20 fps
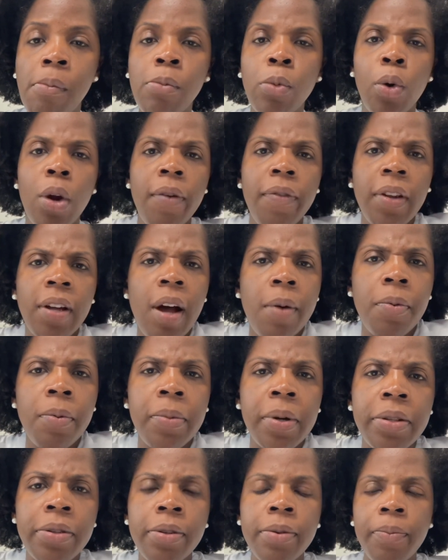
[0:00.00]
or even a couple
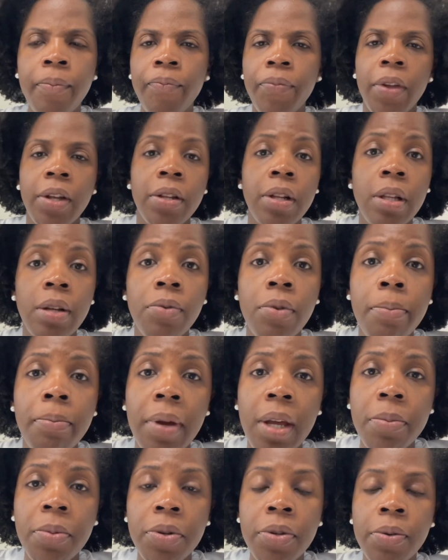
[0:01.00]
months in delivering
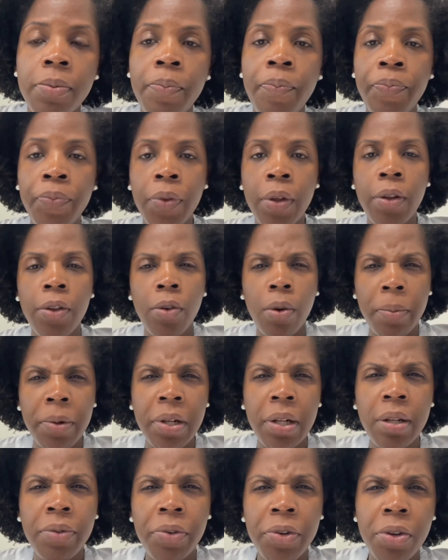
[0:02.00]
babies. You want me
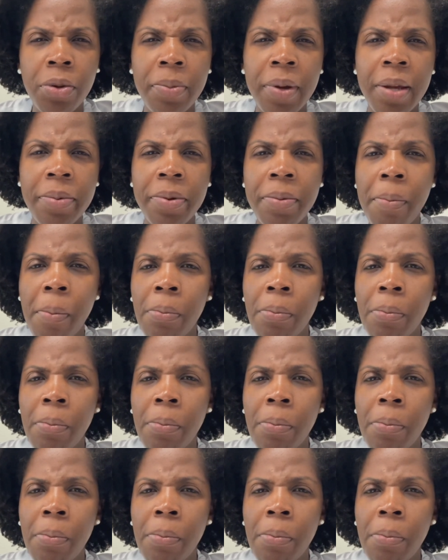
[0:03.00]
delivering your baby?